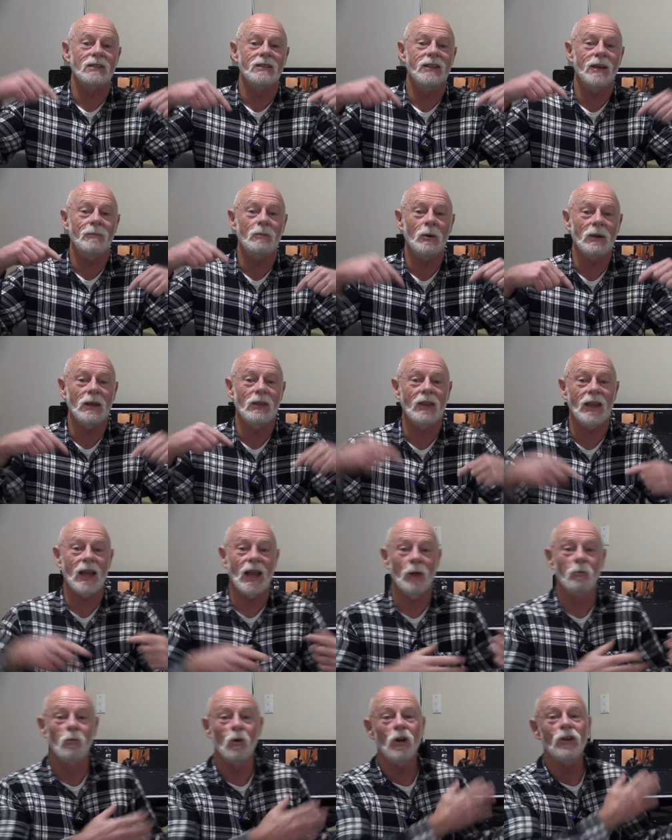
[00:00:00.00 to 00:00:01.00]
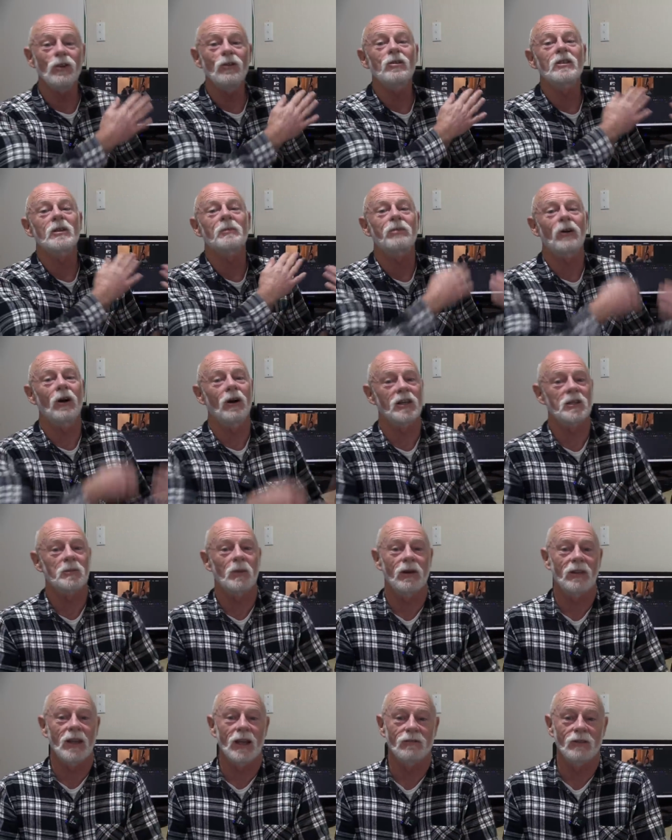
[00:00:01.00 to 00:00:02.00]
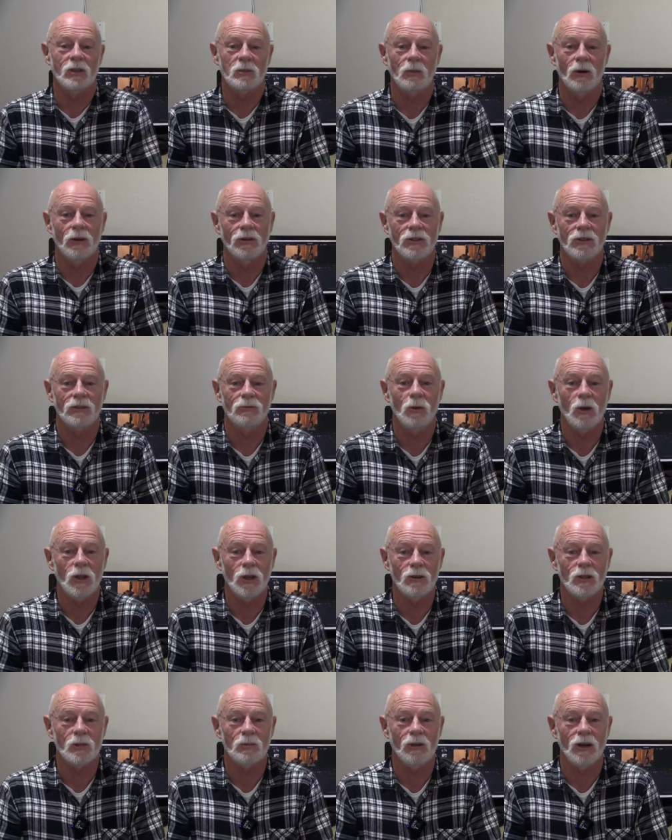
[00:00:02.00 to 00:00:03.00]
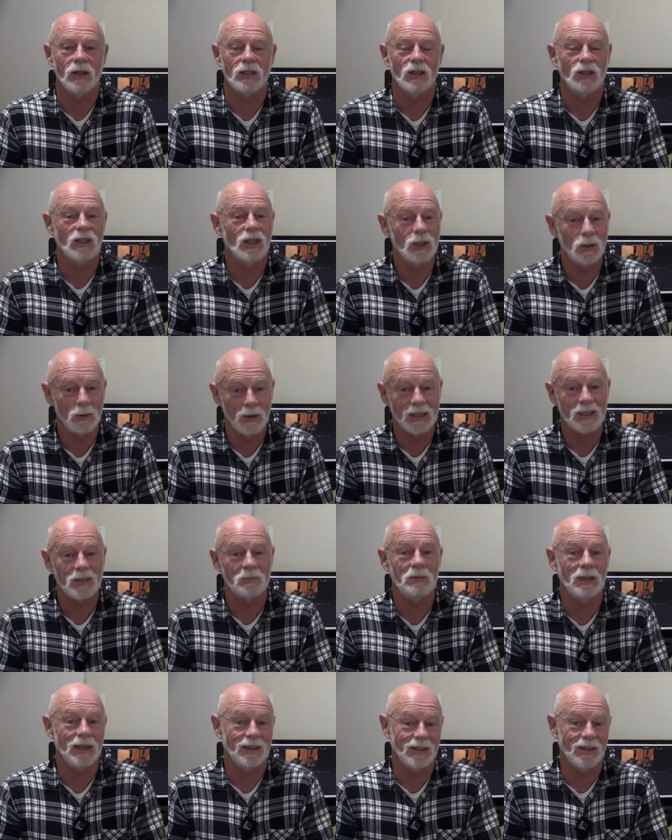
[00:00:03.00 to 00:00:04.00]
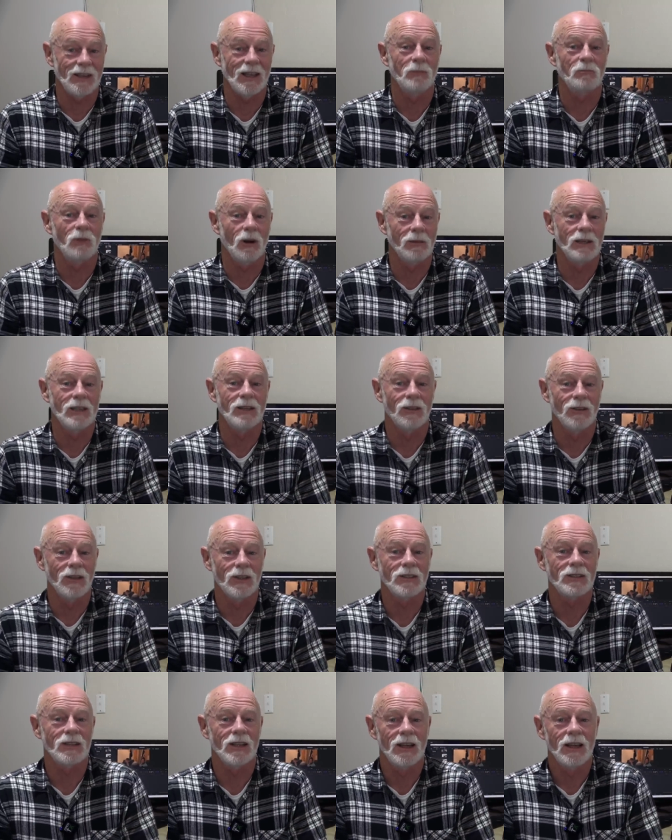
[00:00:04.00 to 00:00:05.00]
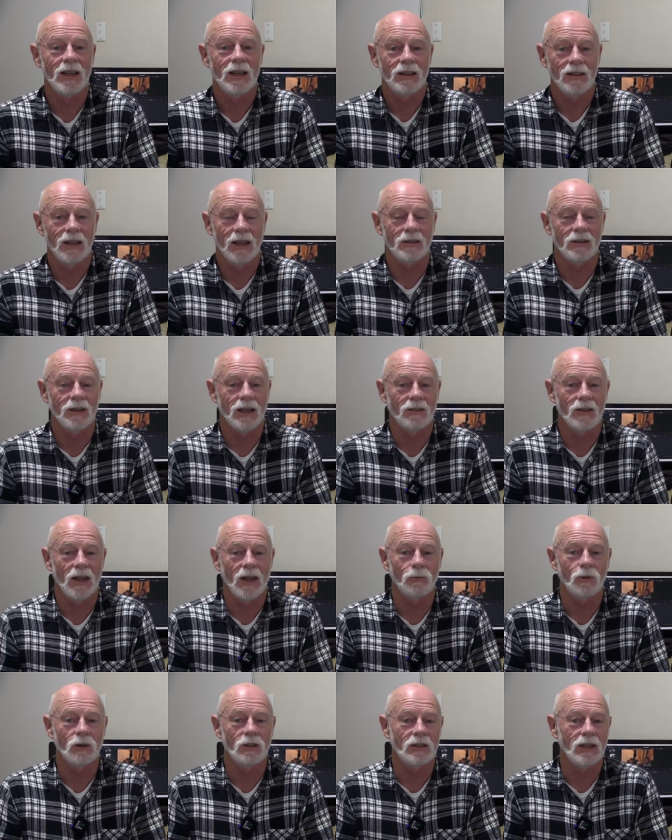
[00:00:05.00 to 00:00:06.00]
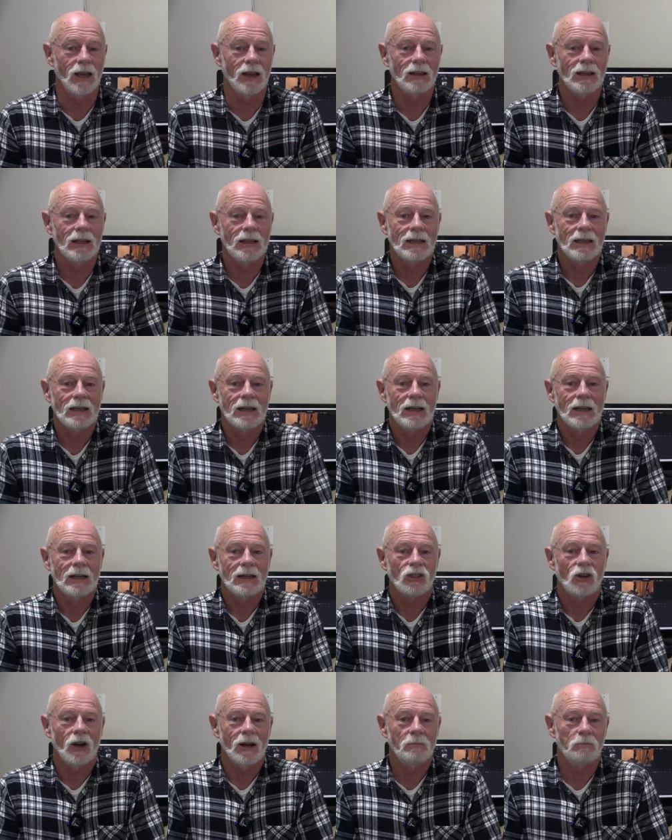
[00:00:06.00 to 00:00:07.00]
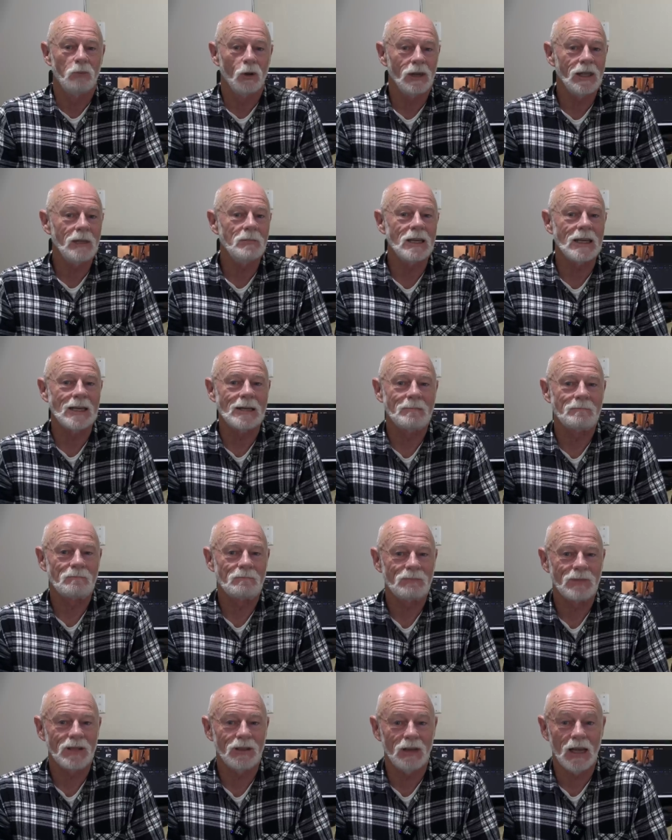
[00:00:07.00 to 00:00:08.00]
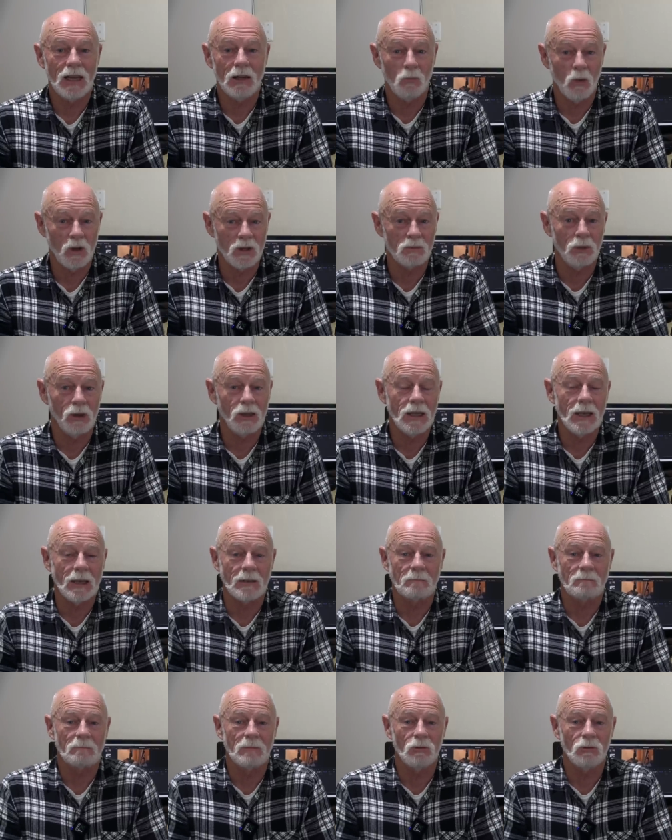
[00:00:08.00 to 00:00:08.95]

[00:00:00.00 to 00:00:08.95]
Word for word: Tell me what you think. Were you surprised by that response? Were you surprised? Did you expect that they'd probably do this? That they would try and bully me? It was bullying.